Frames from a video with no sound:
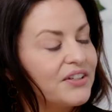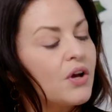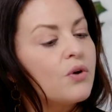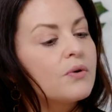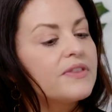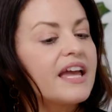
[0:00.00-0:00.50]
You
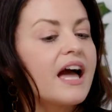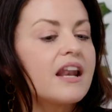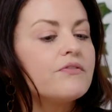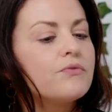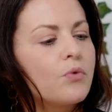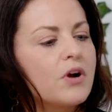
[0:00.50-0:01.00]
know, they
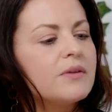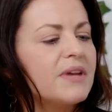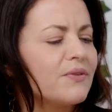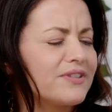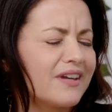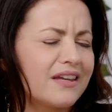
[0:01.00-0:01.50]
kind of warned
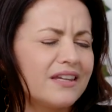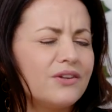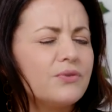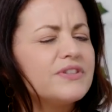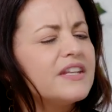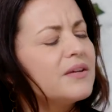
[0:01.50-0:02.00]
me. It was like,
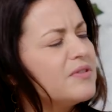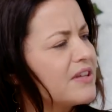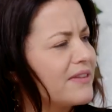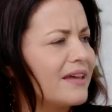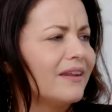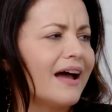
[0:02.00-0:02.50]
you know,
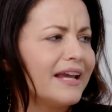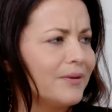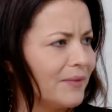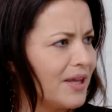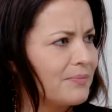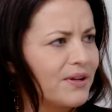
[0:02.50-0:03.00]
Sydney, they
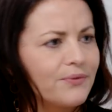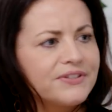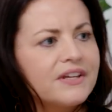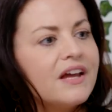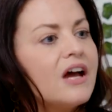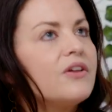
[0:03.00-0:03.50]
like me, but it
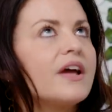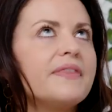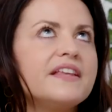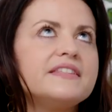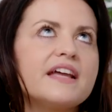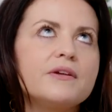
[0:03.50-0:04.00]
was,
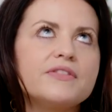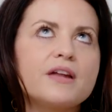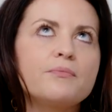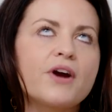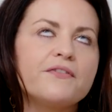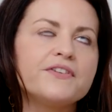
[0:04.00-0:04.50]
and they'd say,
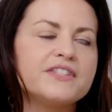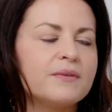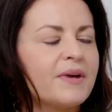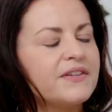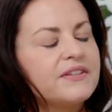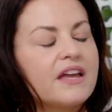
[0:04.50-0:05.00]
they'd preface
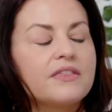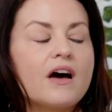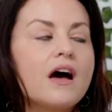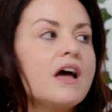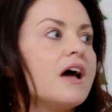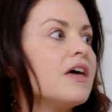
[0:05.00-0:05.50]
it by saying
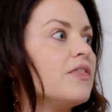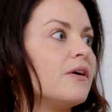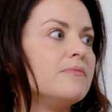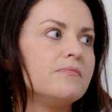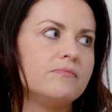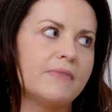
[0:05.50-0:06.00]
the,
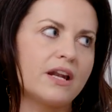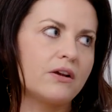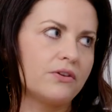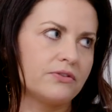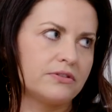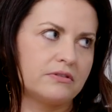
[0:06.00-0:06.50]
the
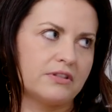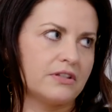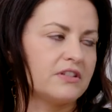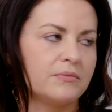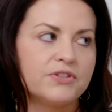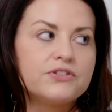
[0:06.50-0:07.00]
medical
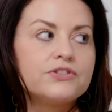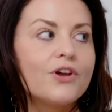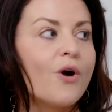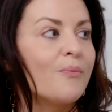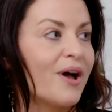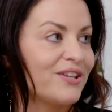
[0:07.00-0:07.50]
system is
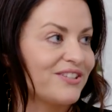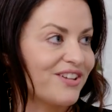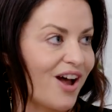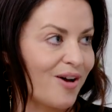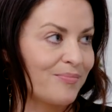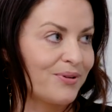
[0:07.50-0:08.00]
so
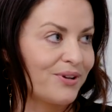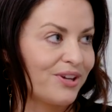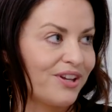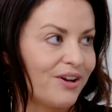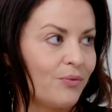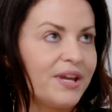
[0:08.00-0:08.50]
messed up.
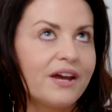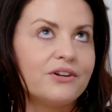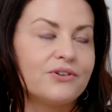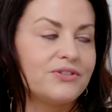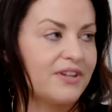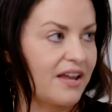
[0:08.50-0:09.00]
We
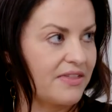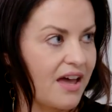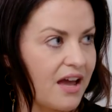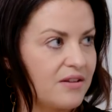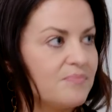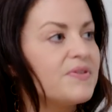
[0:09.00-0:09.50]
understand
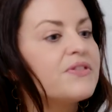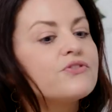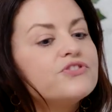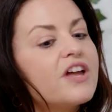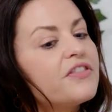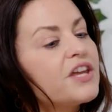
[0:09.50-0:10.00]
that, but
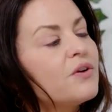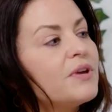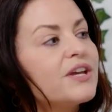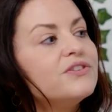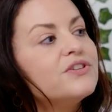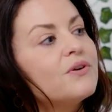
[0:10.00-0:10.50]
there's nothing
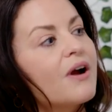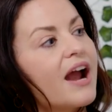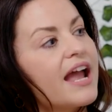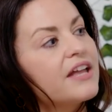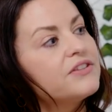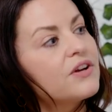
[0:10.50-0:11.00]
we can do.
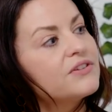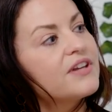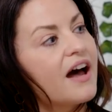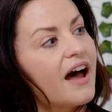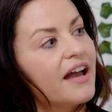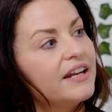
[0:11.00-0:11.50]
Our hands are
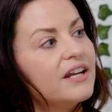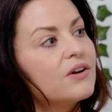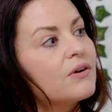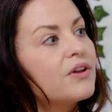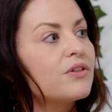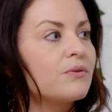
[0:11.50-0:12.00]
tied.
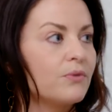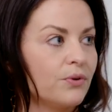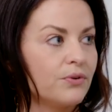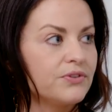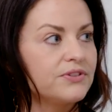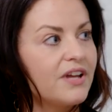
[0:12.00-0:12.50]
Here are the
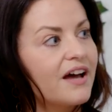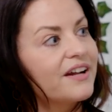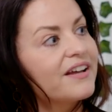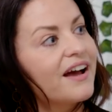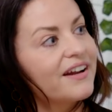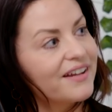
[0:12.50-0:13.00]
rules,
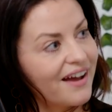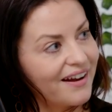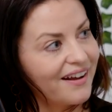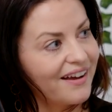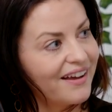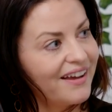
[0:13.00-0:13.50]
yada, yada,
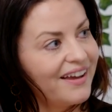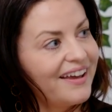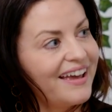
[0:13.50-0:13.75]
yada.